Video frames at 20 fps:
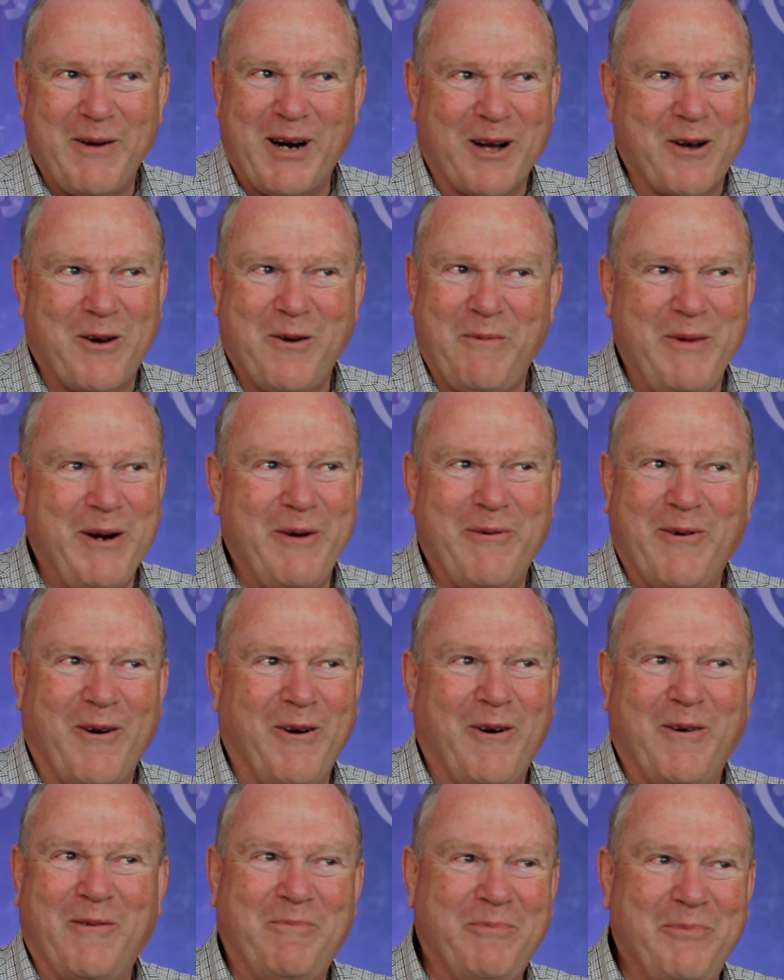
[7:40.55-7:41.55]
but I could be
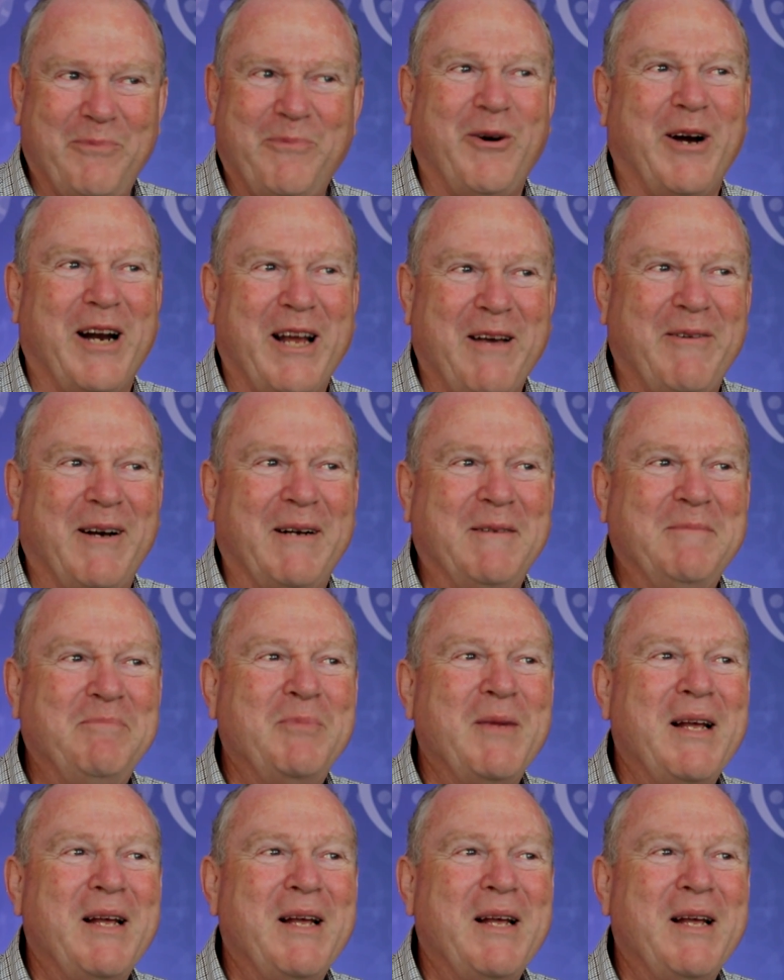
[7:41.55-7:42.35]
wrong, whatever.